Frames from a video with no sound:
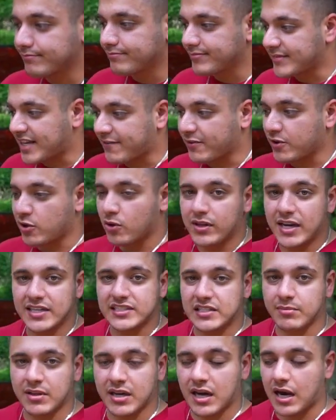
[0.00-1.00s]
and if you don't like
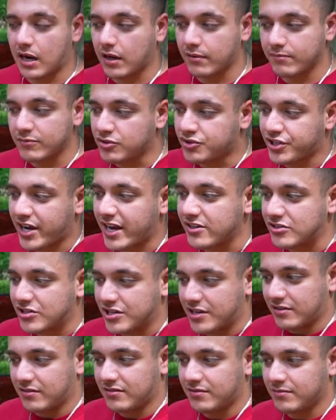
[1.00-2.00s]
something on it, you change
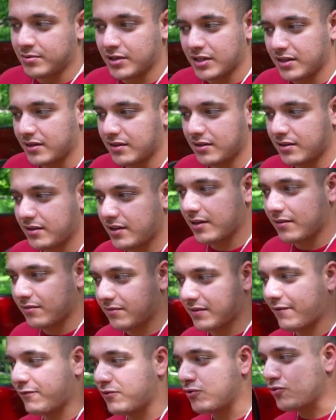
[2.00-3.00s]
it. But
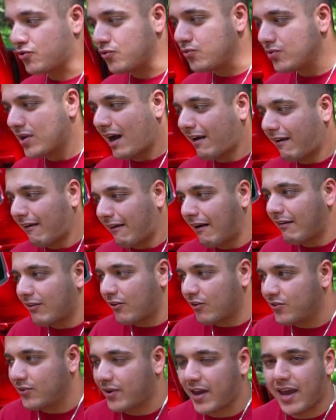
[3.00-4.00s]
if you do not get
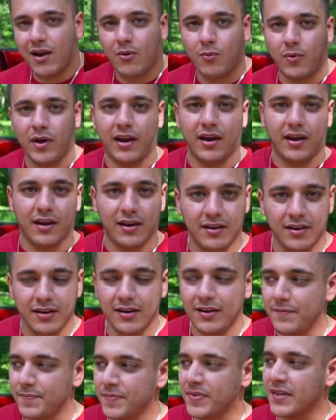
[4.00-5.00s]
entered, you can't win it.
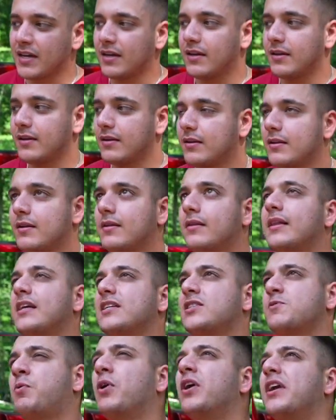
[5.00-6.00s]

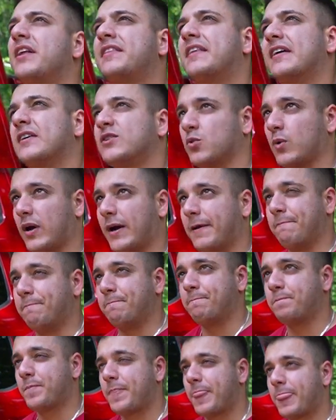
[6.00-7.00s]
Let's put it this way.
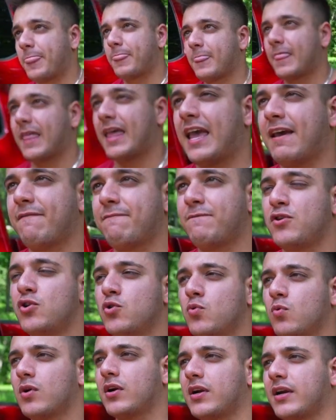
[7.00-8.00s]
If
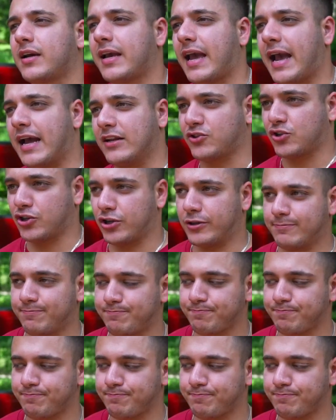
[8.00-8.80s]
you were to enter